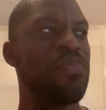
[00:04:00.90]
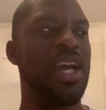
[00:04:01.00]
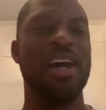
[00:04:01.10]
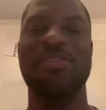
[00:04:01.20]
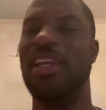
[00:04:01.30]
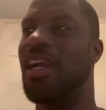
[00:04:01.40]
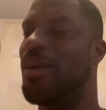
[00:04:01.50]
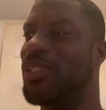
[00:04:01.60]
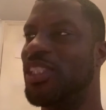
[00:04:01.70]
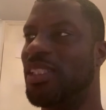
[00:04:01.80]
I think I
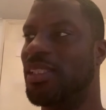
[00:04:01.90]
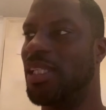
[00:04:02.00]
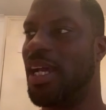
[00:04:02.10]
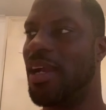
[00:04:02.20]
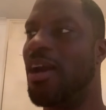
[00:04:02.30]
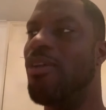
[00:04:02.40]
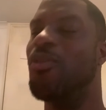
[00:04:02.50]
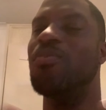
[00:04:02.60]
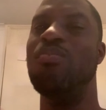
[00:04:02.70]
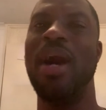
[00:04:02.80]
was just like, oh
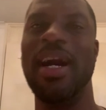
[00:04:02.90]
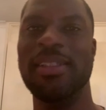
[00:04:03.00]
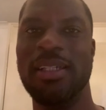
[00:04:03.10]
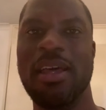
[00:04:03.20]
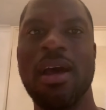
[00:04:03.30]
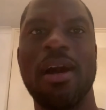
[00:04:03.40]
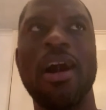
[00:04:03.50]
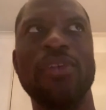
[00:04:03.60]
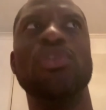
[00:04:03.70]
man, after